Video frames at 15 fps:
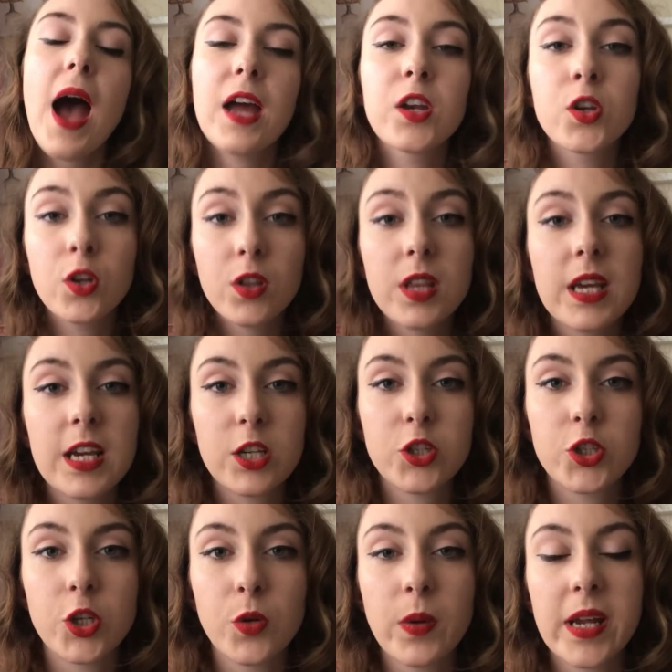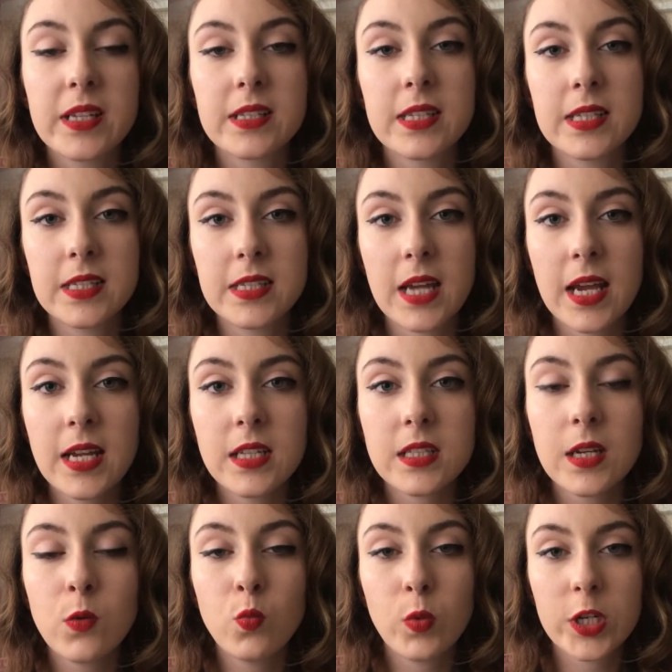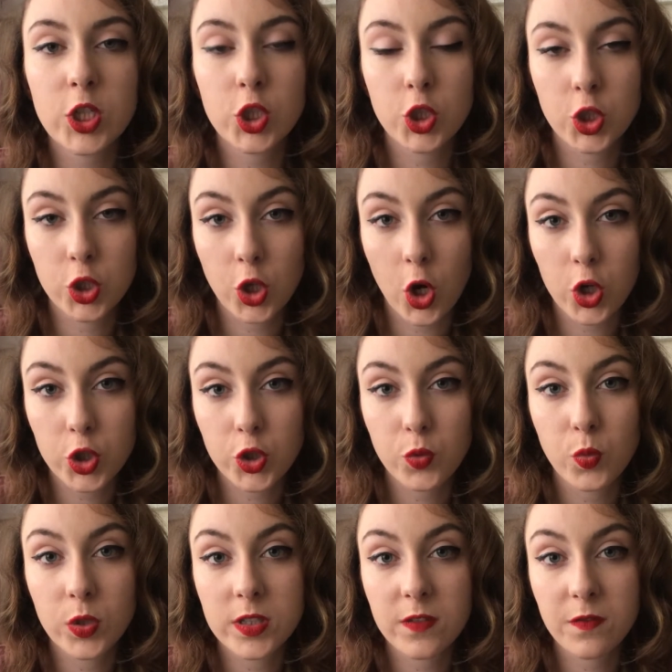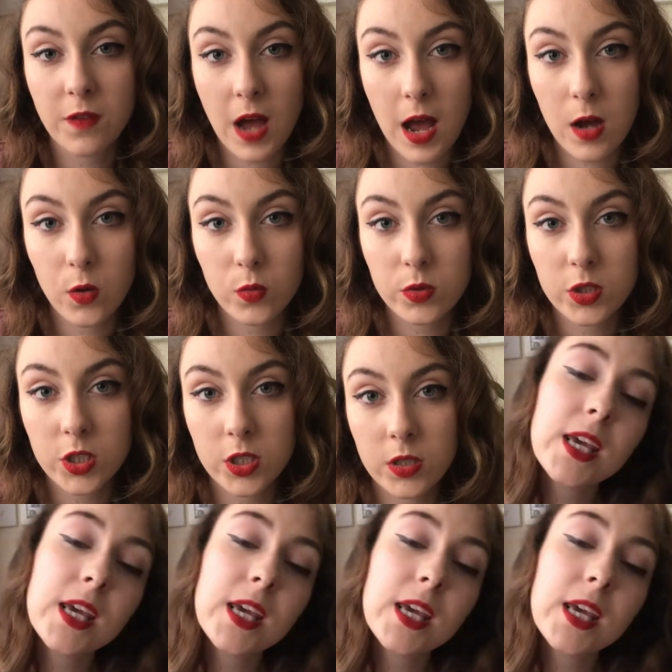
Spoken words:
Another issue is the state in which Josh was found.